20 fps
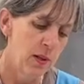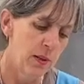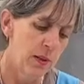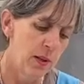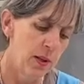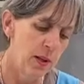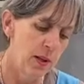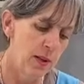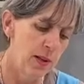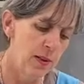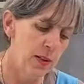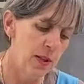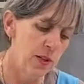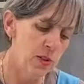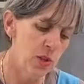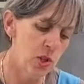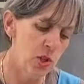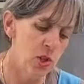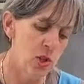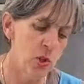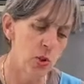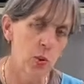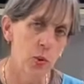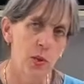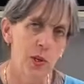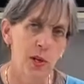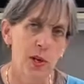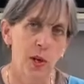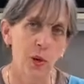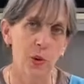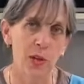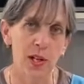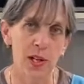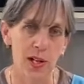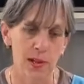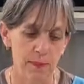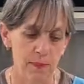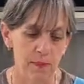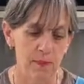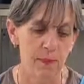And there's 2. Okay.
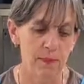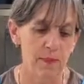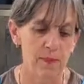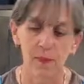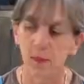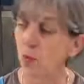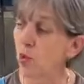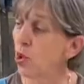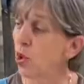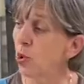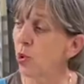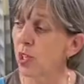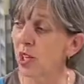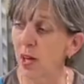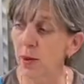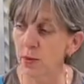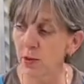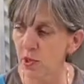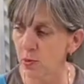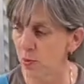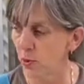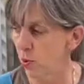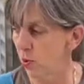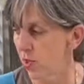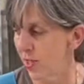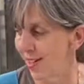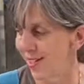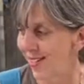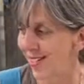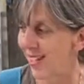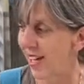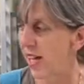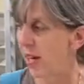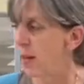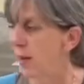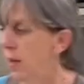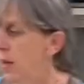2 tablespoons. Done.